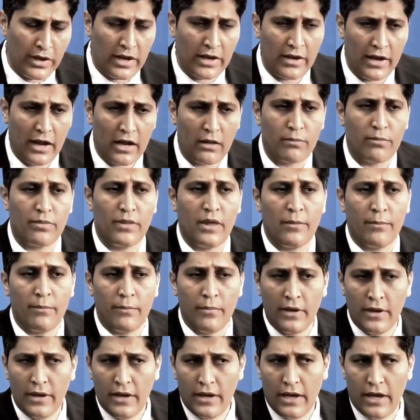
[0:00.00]
can help them
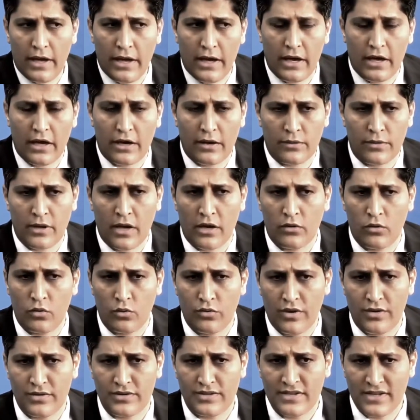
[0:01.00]
return to
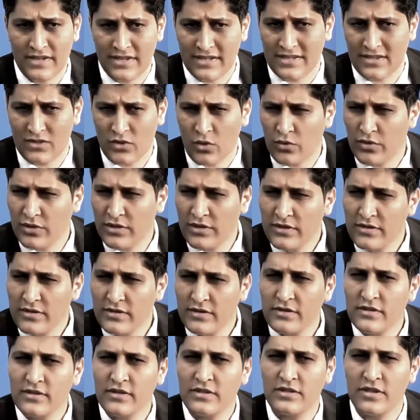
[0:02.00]
their cities. So this
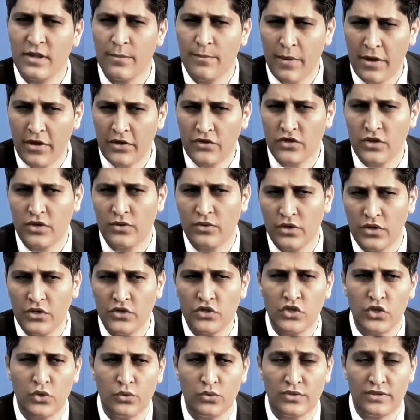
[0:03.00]
is the major
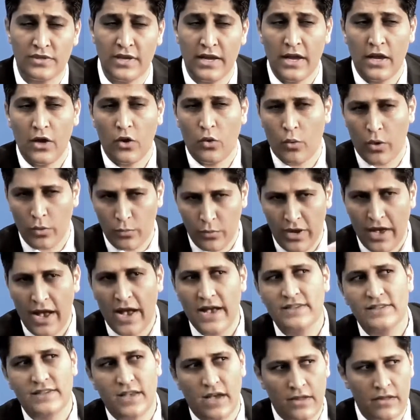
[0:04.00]
issues. When we
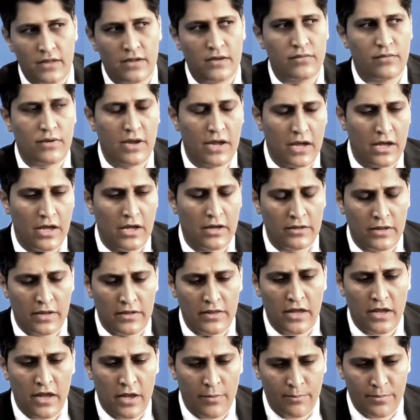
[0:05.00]
ask other
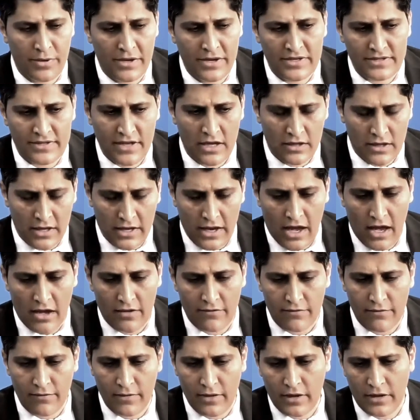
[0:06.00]
the MPs that they
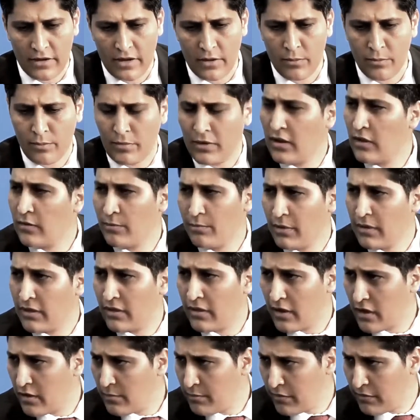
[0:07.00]
have, they've been
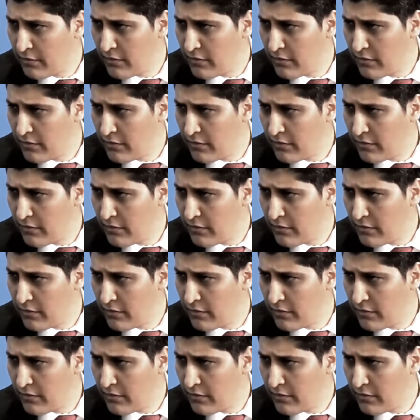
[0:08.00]
there